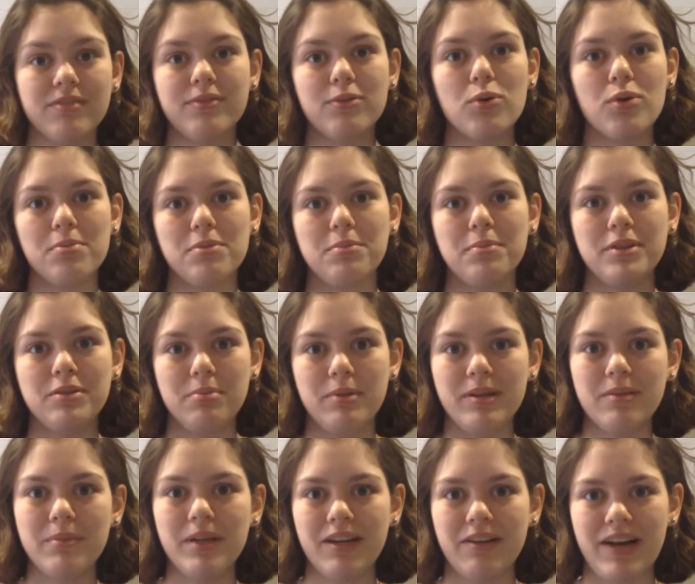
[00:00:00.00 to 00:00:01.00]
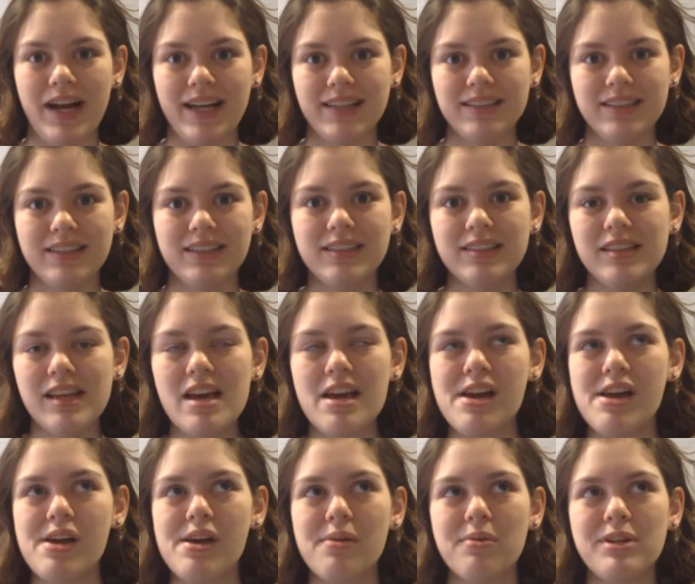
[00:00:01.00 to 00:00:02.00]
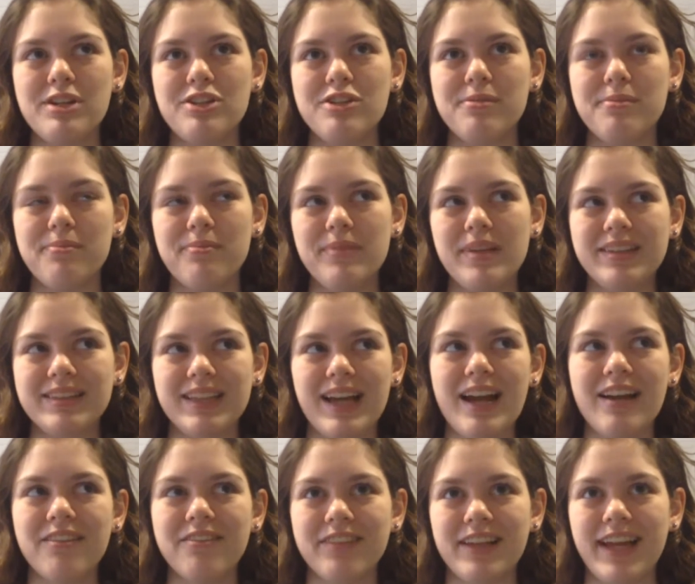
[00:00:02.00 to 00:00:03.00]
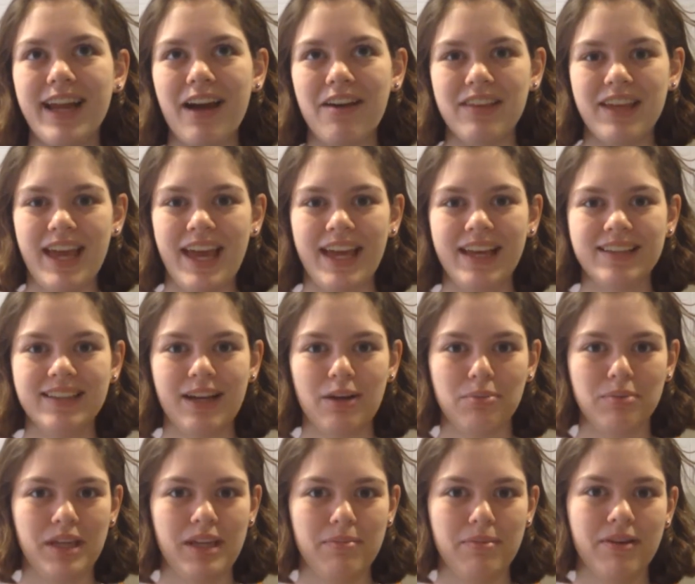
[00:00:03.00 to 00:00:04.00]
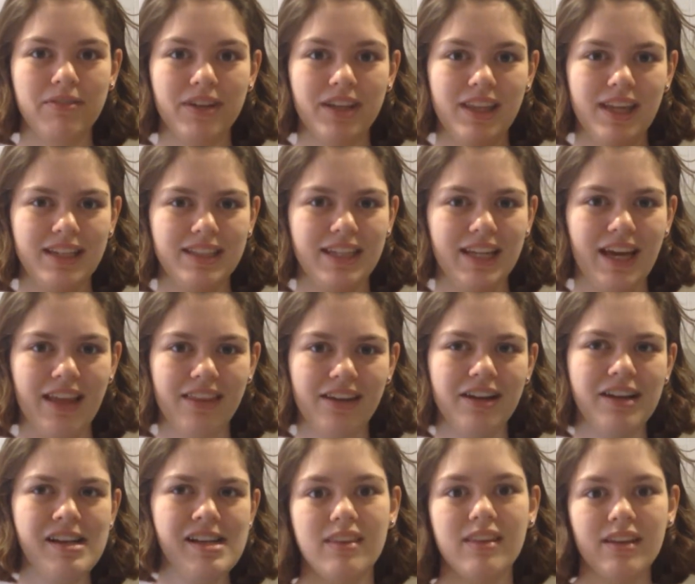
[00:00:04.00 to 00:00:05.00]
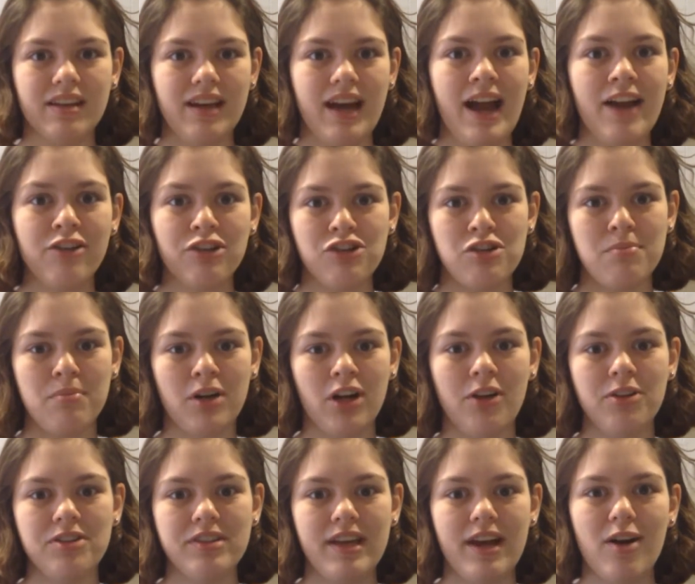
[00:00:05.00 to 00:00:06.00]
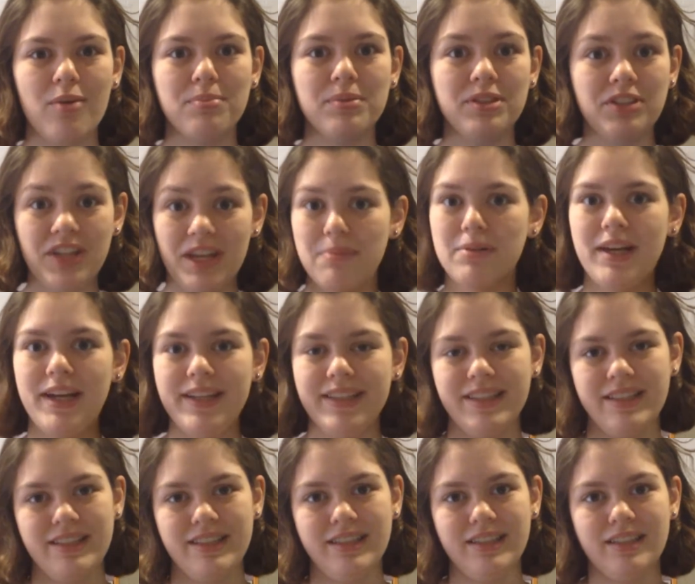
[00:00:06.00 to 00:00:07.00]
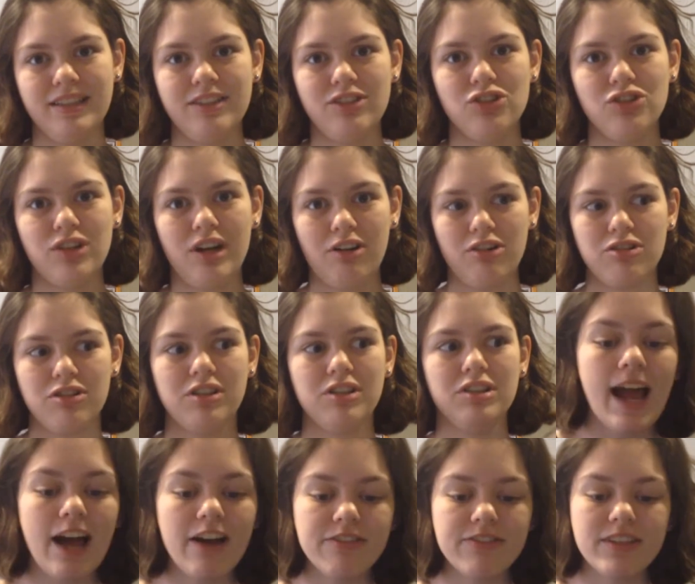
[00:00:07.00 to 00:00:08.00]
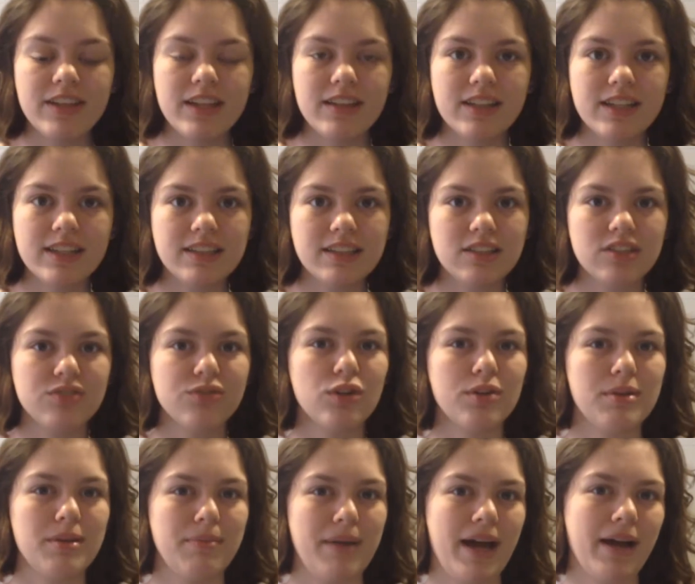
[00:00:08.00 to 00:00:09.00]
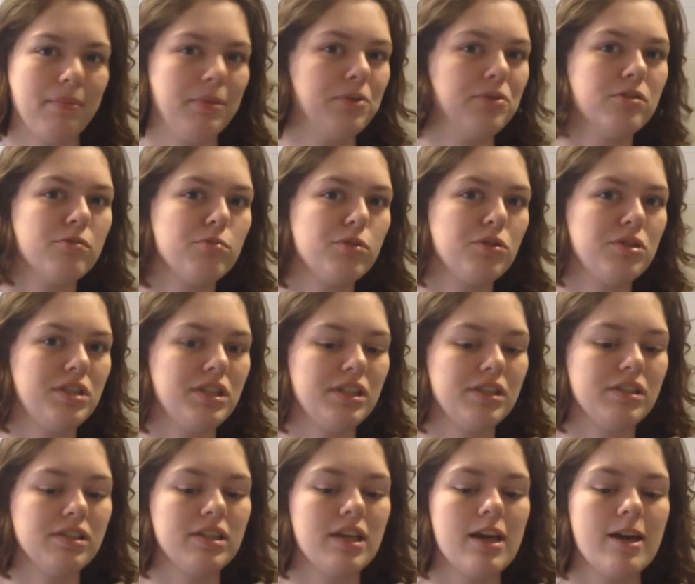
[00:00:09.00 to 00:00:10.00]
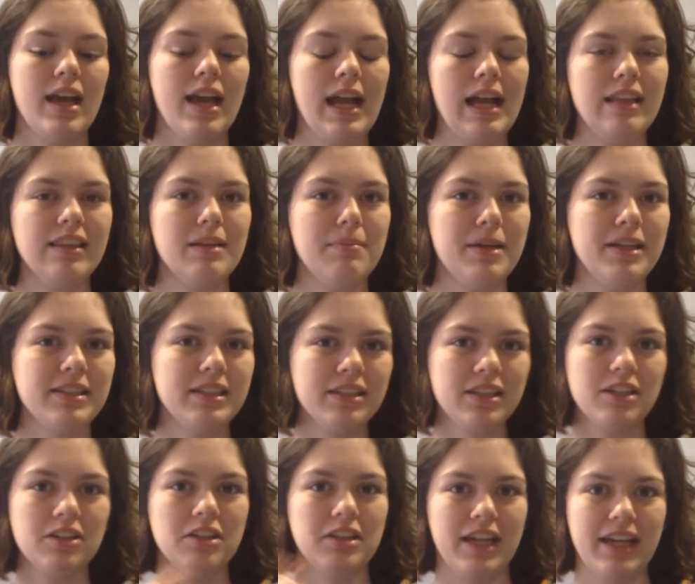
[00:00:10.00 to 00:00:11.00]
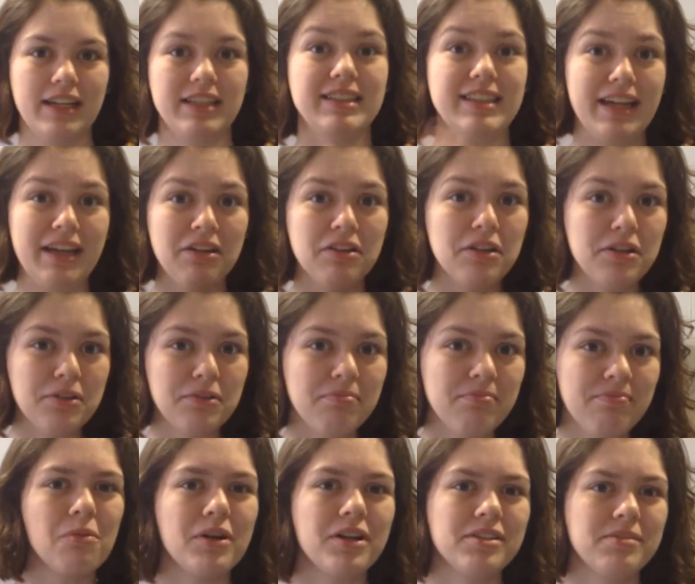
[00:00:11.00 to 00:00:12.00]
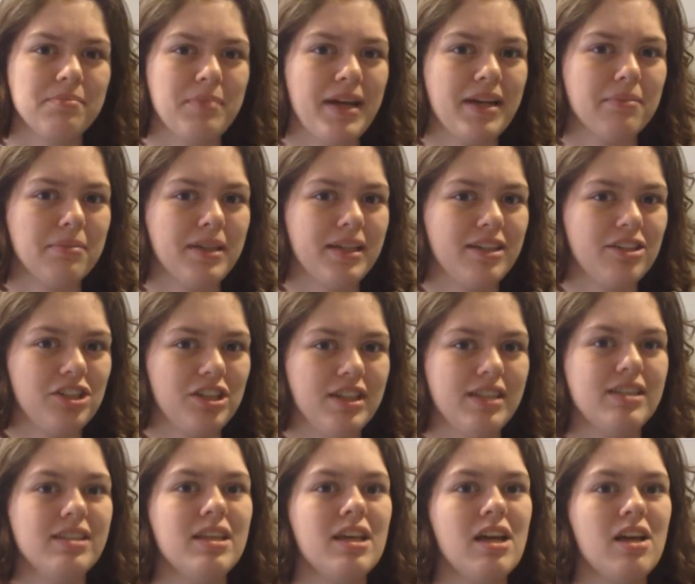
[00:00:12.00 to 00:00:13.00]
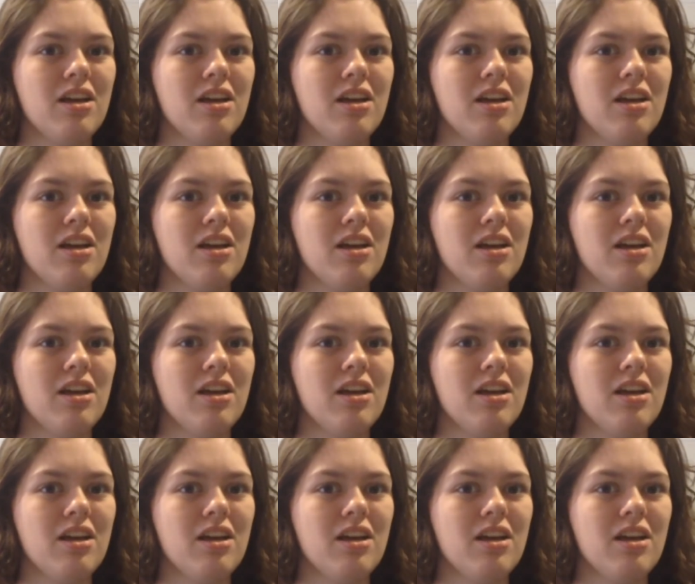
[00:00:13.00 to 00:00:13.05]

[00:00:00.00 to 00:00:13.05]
formed between amino acids, which is kind of like how the eggs help keep everything together. The hydrogen bonds help stabilize the structure. Alpha helixes form the backbones of proteins, and they basically look like a cyclone, whereas beta pleated sheets